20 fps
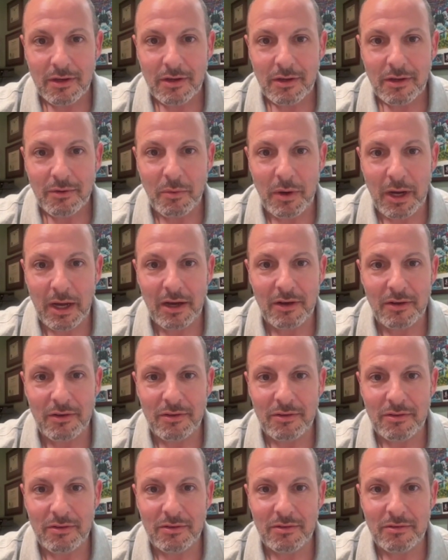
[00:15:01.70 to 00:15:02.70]

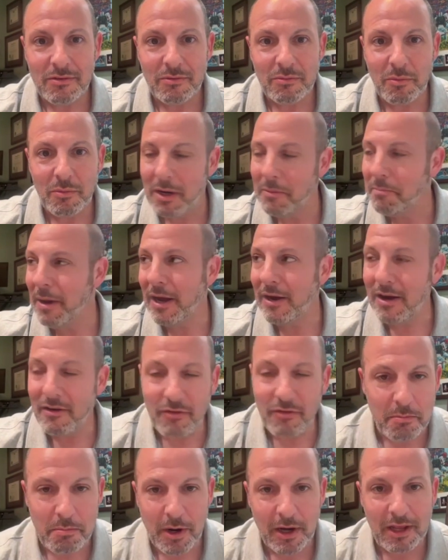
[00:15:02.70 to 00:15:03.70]
Well, what about
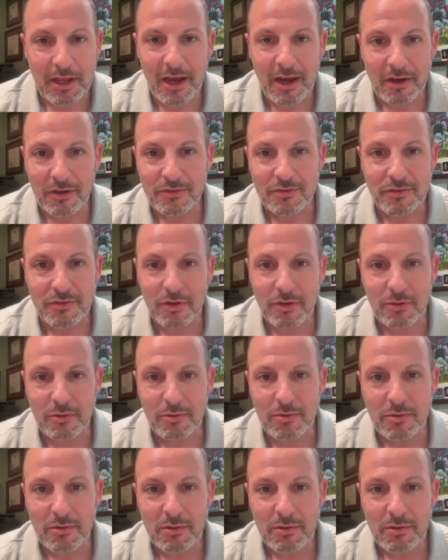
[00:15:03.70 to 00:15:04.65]
everybody else, dude?